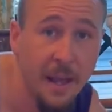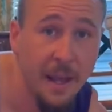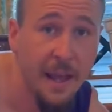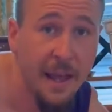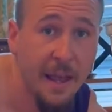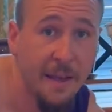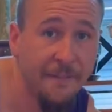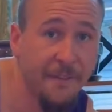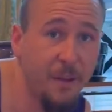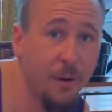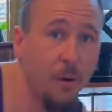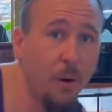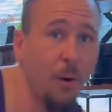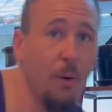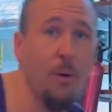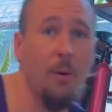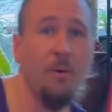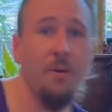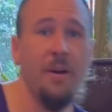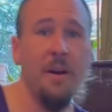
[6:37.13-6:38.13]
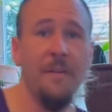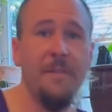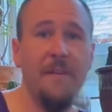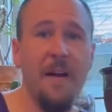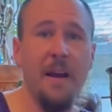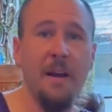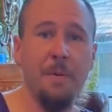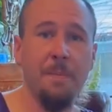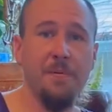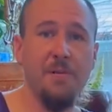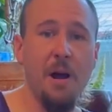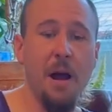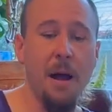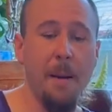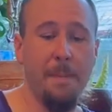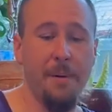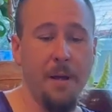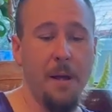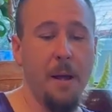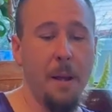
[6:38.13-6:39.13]
If you hold a fire
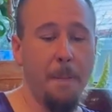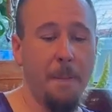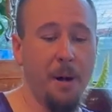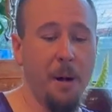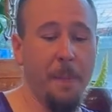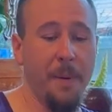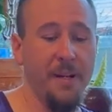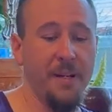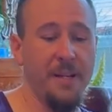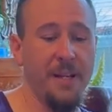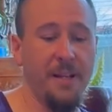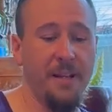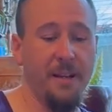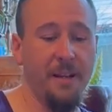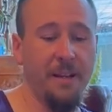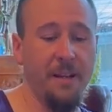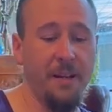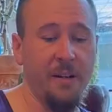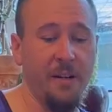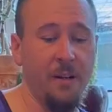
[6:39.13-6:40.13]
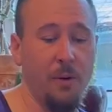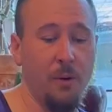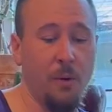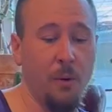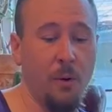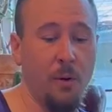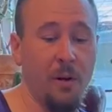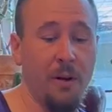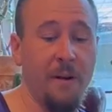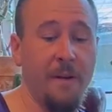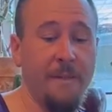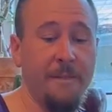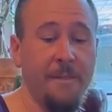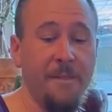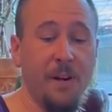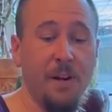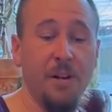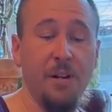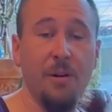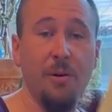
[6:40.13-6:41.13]
prop perpendicular or
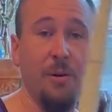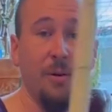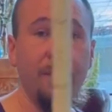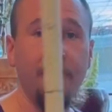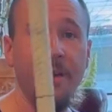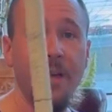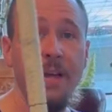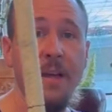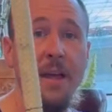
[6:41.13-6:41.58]
vertical,